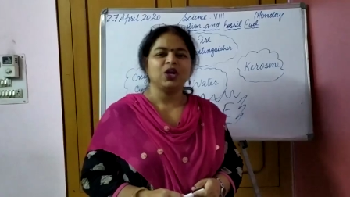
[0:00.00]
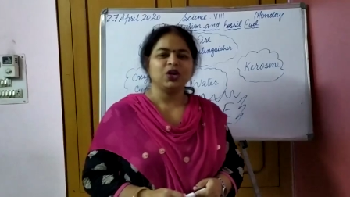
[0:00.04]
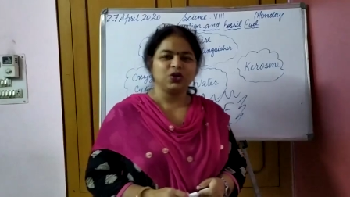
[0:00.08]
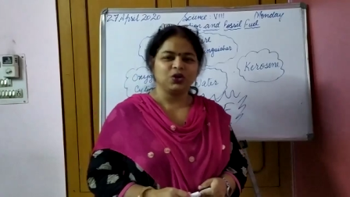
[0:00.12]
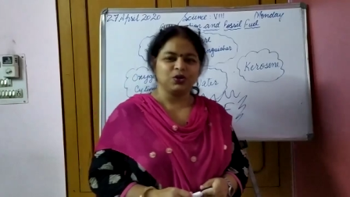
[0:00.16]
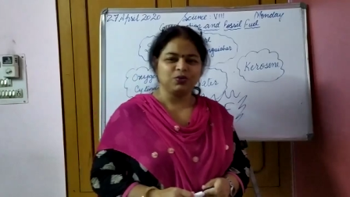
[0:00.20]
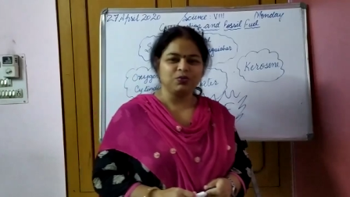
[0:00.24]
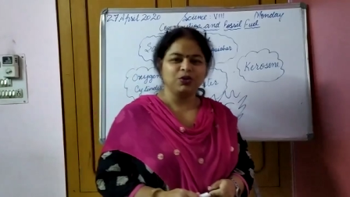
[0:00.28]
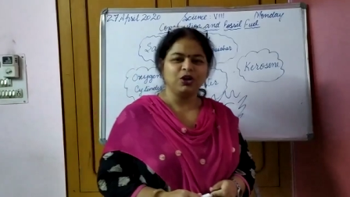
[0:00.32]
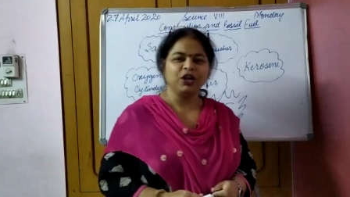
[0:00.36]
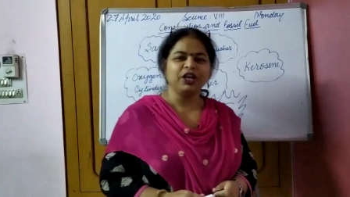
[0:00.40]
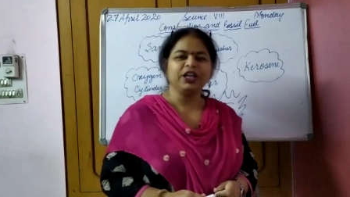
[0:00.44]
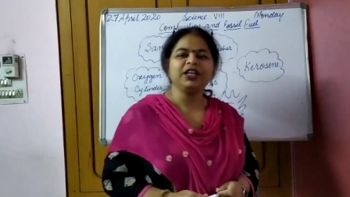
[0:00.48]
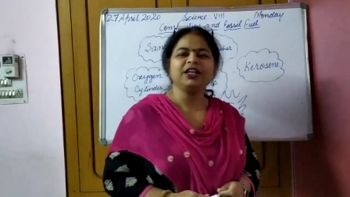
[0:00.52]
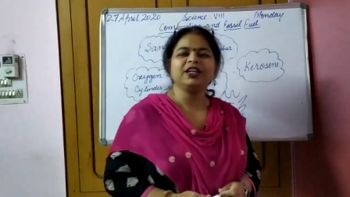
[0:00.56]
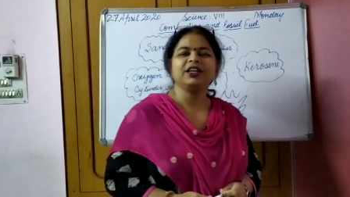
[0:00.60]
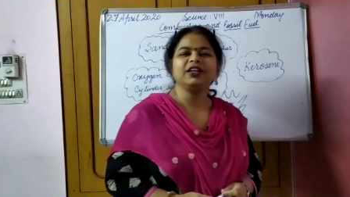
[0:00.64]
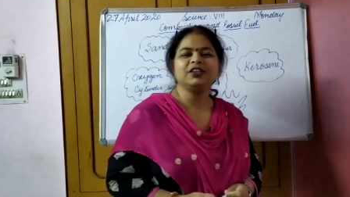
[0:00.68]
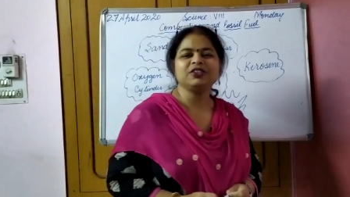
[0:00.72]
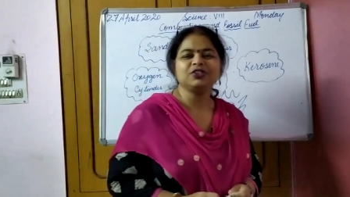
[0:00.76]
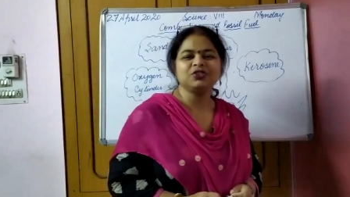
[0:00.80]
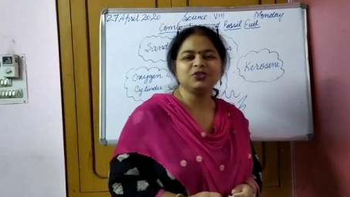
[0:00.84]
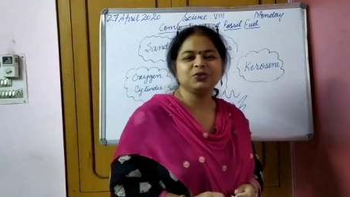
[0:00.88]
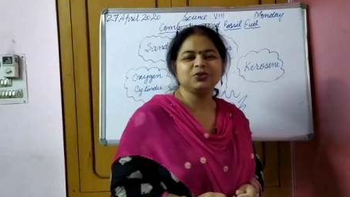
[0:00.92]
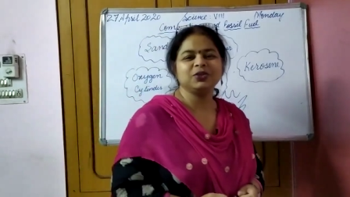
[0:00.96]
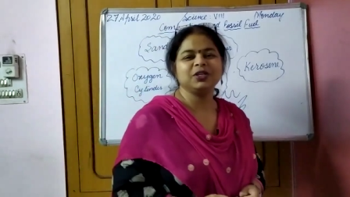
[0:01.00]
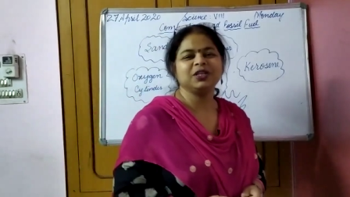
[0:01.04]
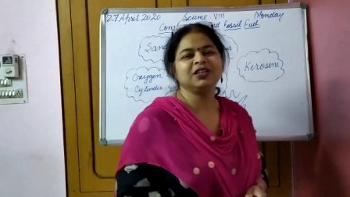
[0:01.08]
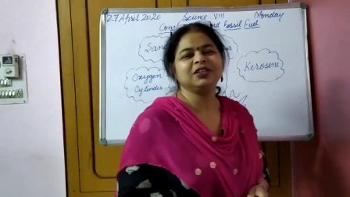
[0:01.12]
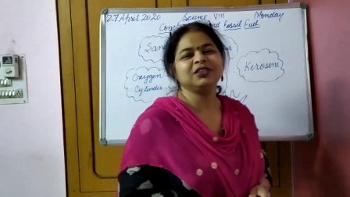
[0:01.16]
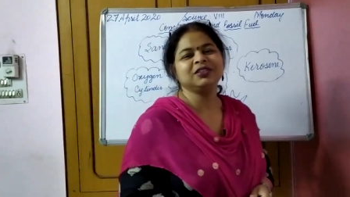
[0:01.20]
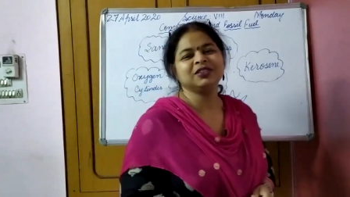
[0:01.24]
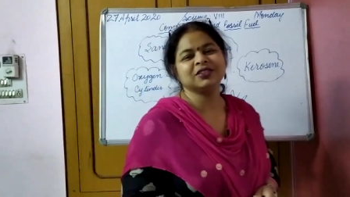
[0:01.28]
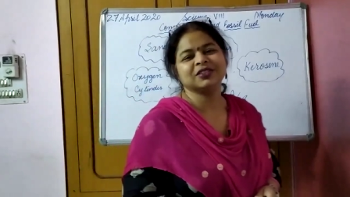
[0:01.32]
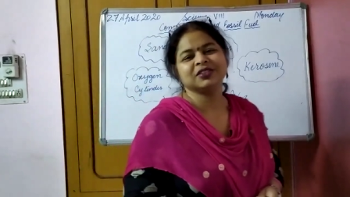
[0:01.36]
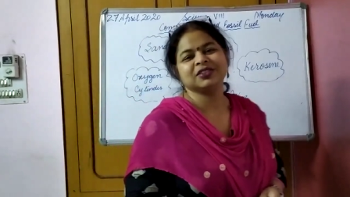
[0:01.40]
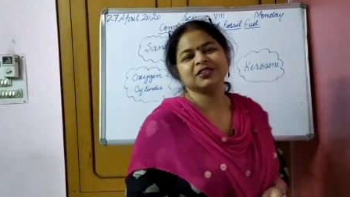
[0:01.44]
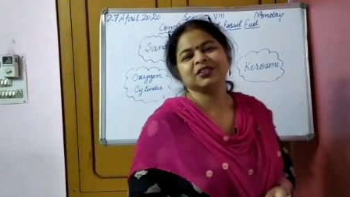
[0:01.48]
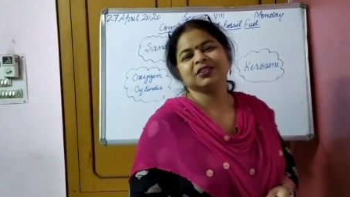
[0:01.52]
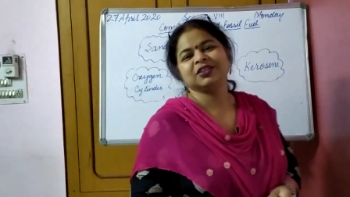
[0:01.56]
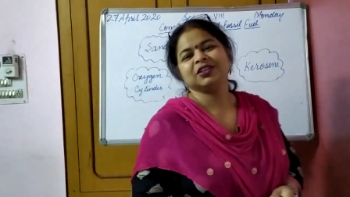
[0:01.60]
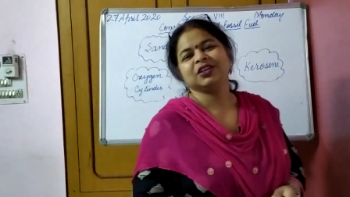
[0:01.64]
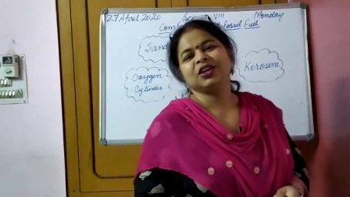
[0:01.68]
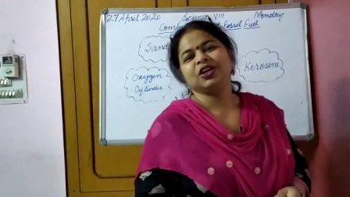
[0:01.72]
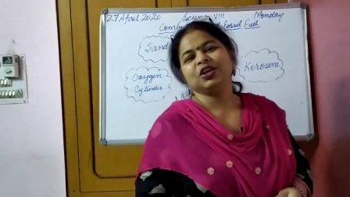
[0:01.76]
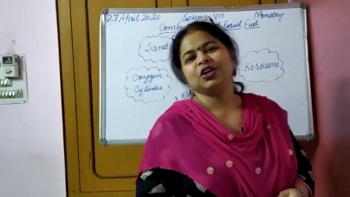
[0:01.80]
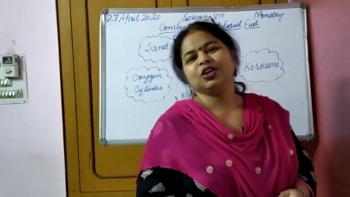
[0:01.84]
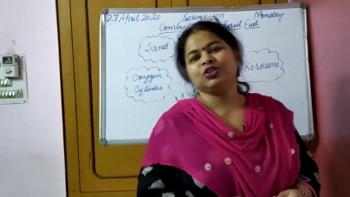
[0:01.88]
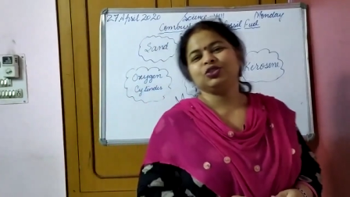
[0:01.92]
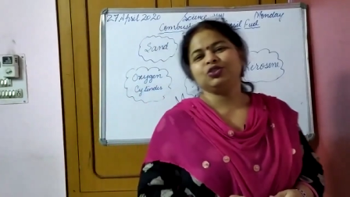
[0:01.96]
Good morning, dear students.
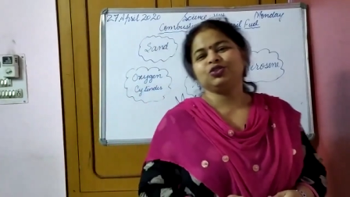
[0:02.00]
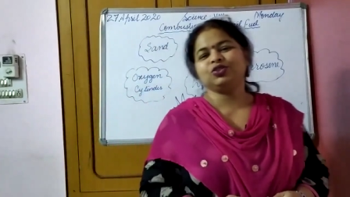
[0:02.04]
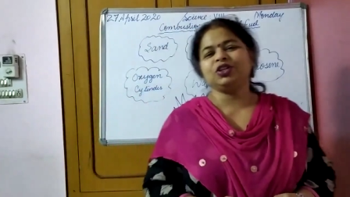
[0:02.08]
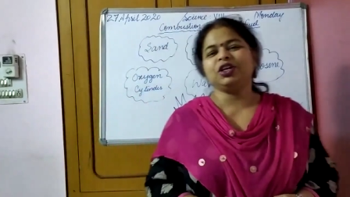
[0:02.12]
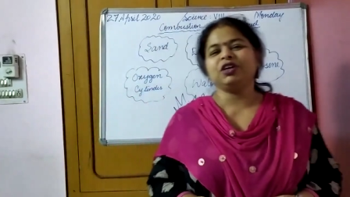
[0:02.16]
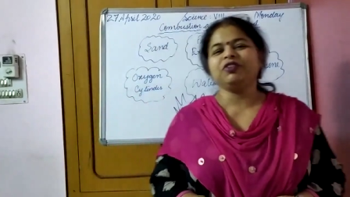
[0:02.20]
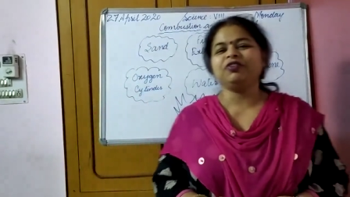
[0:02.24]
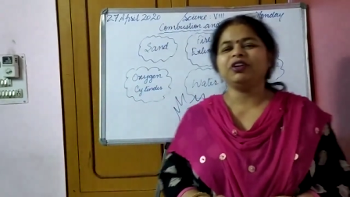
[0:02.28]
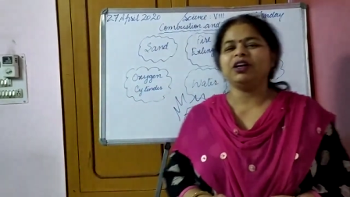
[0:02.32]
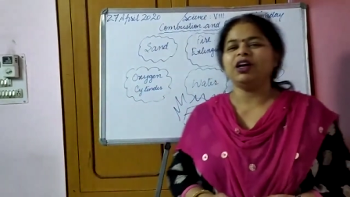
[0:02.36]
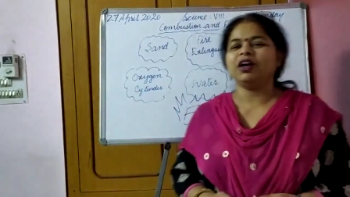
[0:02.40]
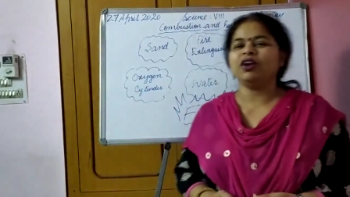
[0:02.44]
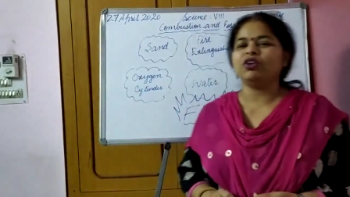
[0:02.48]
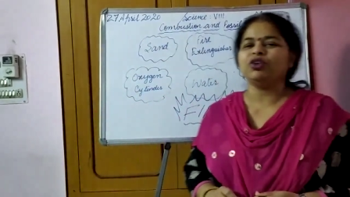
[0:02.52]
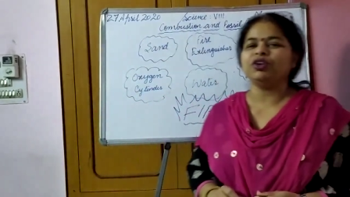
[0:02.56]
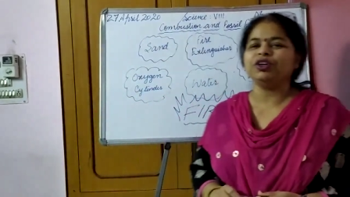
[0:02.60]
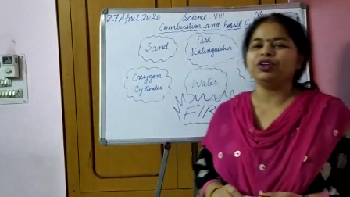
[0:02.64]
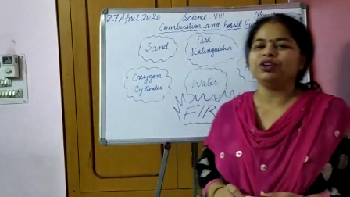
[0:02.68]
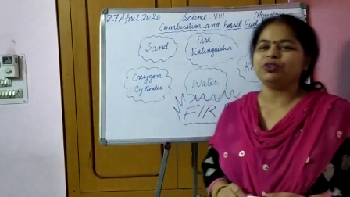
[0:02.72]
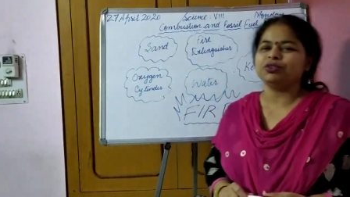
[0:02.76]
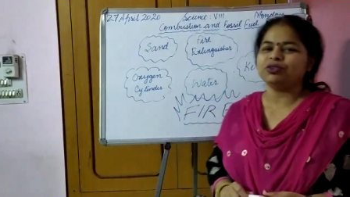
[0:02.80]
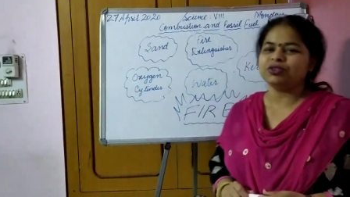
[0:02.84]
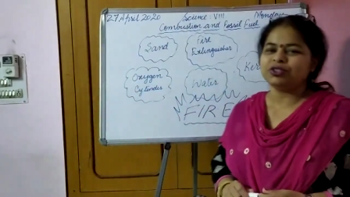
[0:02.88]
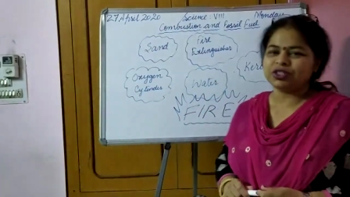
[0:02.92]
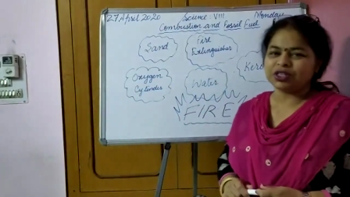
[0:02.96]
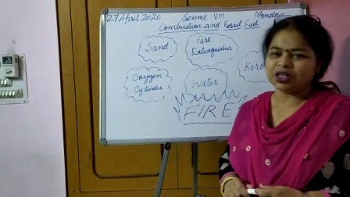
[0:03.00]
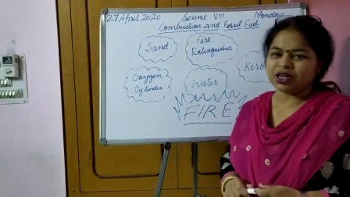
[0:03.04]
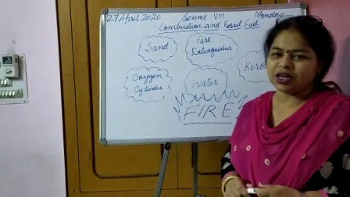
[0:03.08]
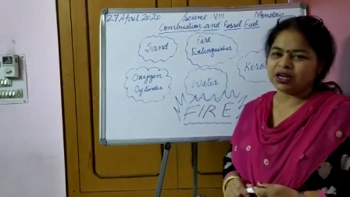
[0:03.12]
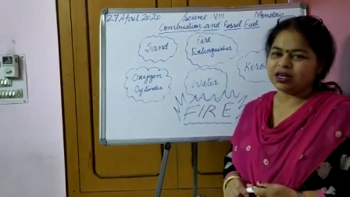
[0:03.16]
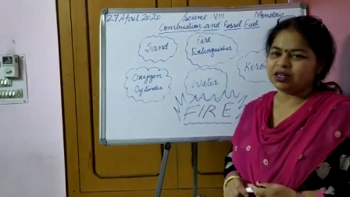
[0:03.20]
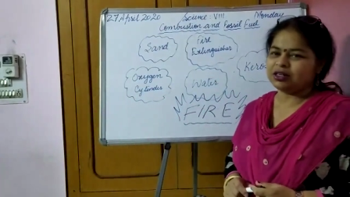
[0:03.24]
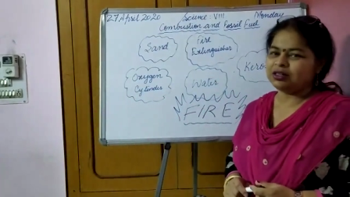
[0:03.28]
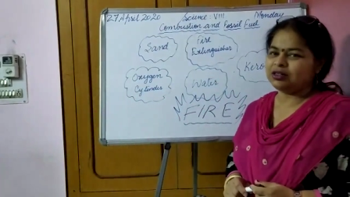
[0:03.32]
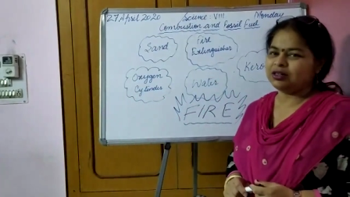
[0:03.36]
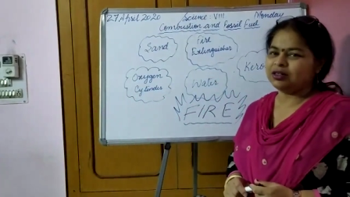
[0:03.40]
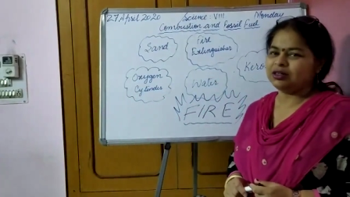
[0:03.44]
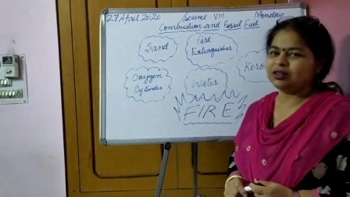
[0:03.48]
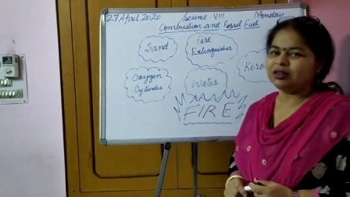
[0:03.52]
Today we are going to start